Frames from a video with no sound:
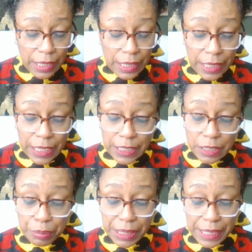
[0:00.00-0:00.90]
He
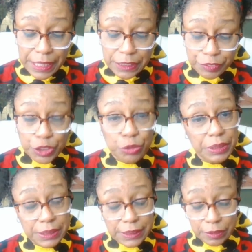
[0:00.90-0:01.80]
complained of
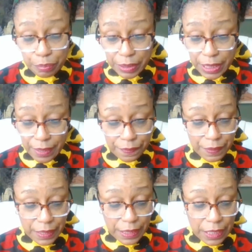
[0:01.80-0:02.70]
shortness of breath
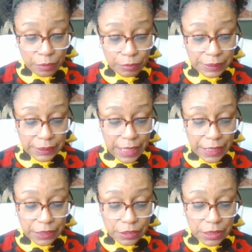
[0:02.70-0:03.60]
and was
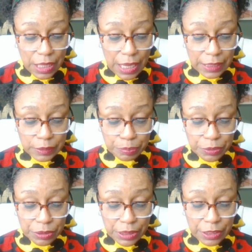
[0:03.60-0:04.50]
taken to the
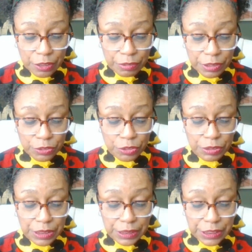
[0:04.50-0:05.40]
hospital in critical
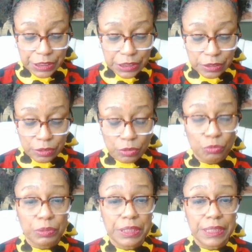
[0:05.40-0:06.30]
condition,
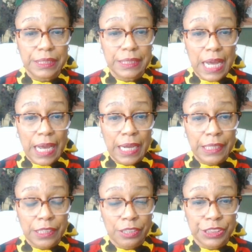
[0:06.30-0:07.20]
where he
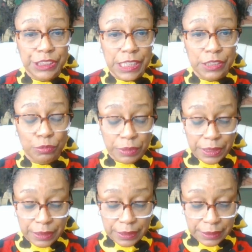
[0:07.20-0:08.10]
died on
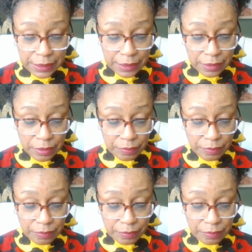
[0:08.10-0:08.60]
January the 10th.